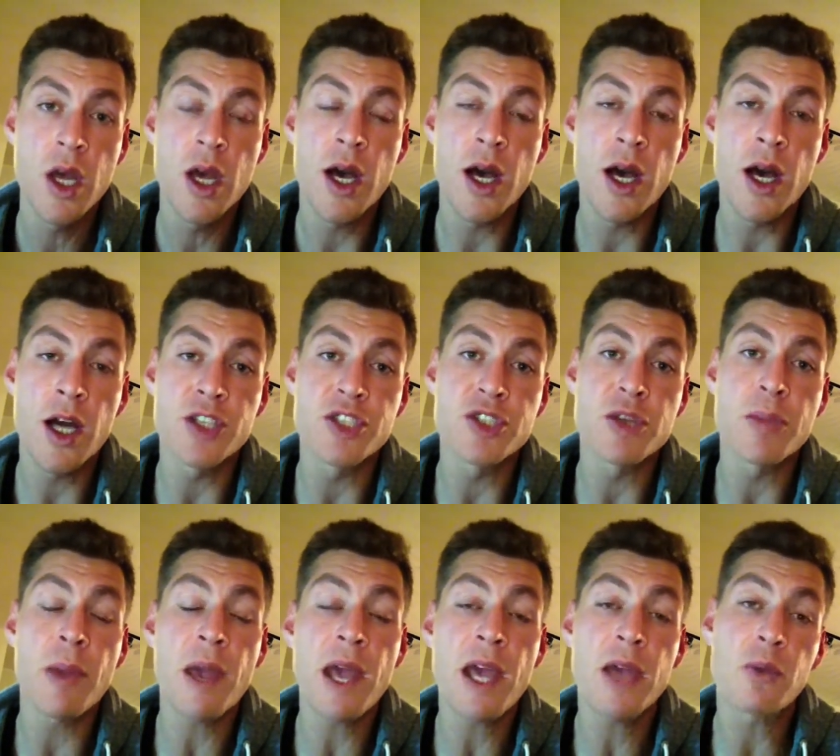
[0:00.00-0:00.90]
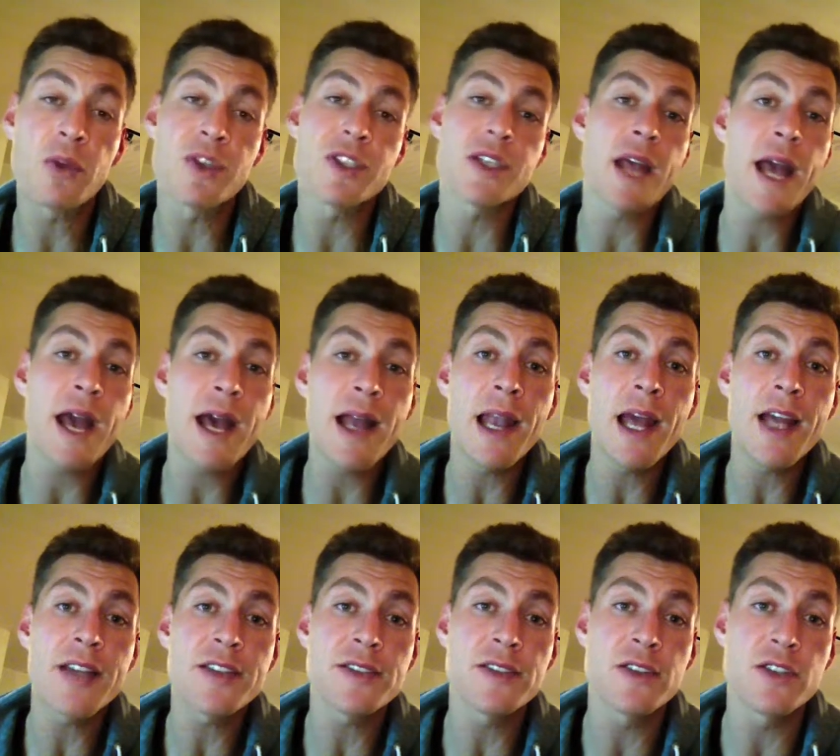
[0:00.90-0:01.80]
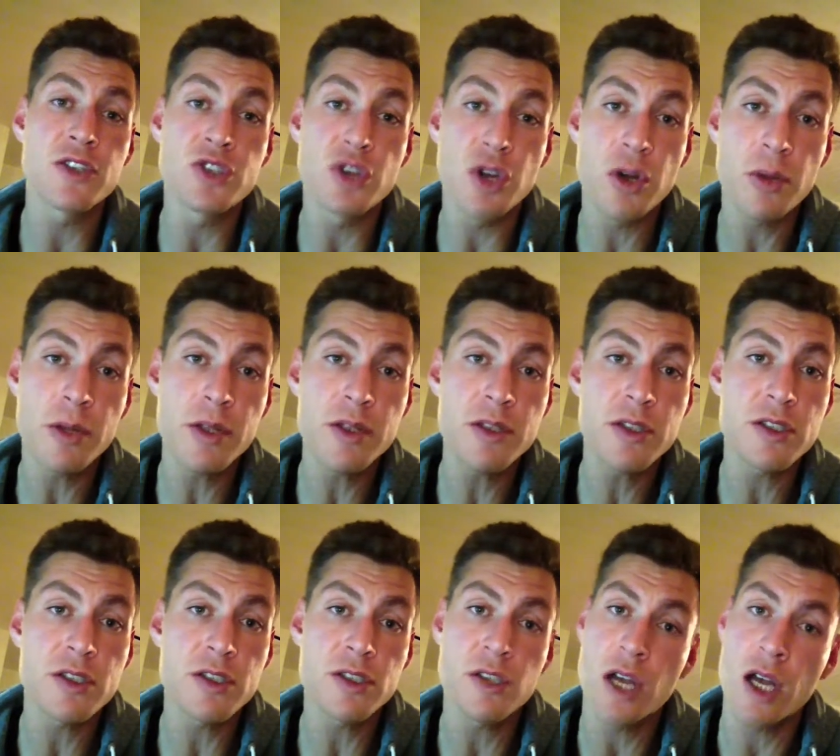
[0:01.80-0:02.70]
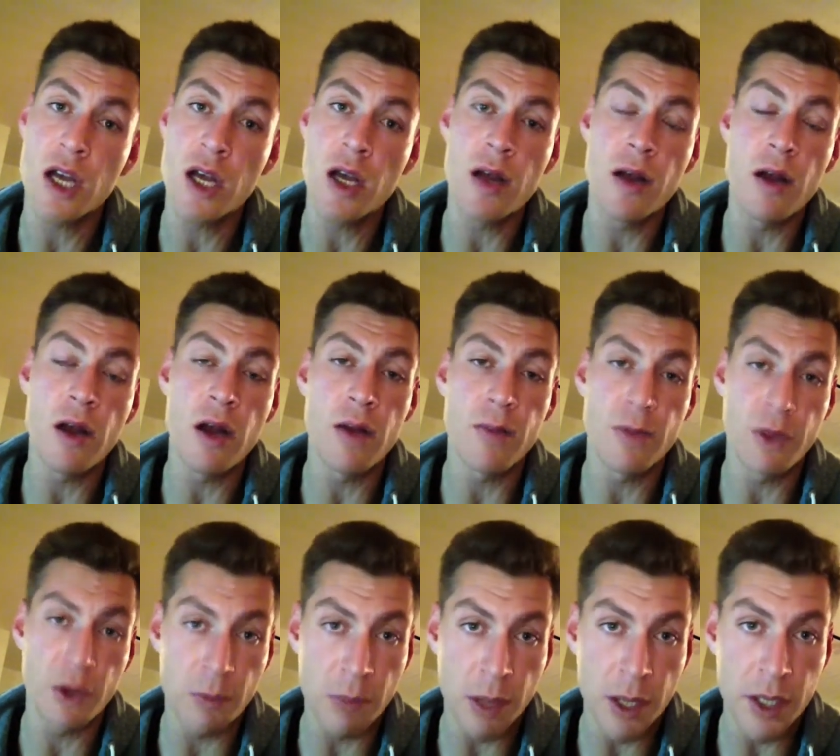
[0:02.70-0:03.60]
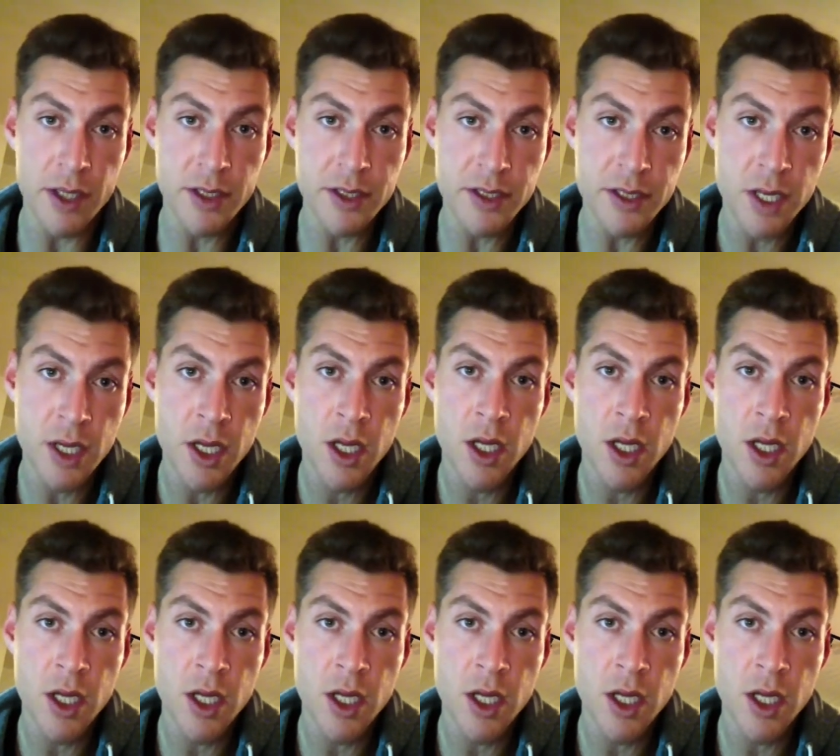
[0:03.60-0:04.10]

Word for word: Uh, Japan was an ally to the Germans, uh, their buddies,